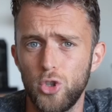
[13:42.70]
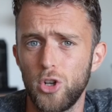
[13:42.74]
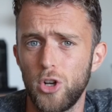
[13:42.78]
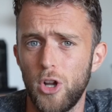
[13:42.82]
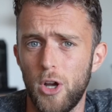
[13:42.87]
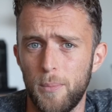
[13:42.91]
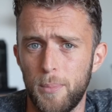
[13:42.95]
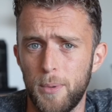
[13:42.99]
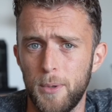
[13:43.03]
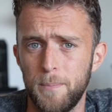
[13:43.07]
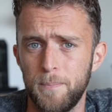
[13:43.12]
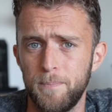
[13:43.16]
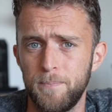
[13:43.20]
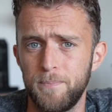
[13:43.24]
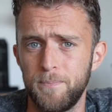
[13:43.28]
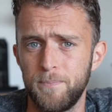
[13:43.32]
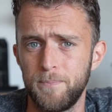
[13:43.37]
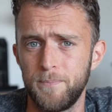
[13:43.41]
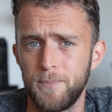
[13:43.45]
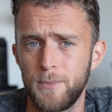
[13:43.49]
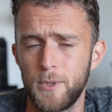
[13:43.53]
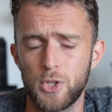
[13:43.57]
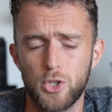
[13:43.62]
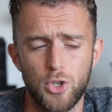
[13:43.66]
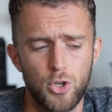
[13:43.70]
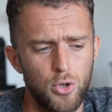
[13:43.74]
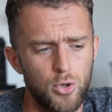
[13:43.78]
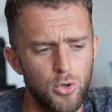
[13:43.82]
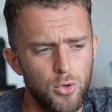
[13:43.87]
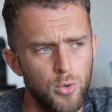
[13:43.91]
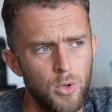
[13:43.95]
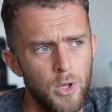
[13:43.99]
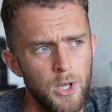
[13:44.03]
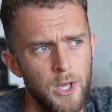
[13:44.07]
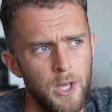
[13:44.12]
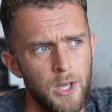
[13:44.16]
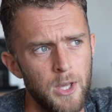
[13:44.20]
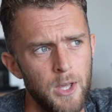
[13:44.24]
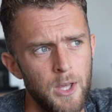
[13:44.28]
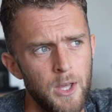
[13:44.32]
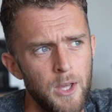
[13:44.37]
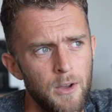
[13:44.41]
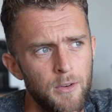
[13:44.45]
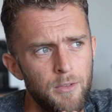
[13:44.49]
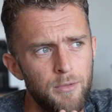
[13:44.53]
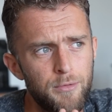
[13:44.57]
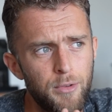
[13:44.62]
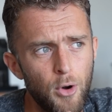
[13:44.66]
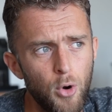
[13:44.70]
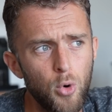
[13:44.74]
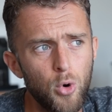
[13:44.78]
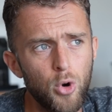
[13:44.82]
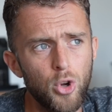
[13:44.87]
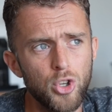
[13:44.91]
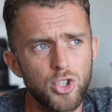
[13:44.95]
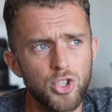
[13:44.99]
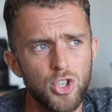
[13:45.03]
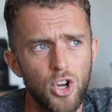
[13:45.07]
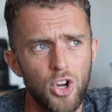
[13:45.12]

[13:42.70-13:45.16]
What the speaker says: lob. So focus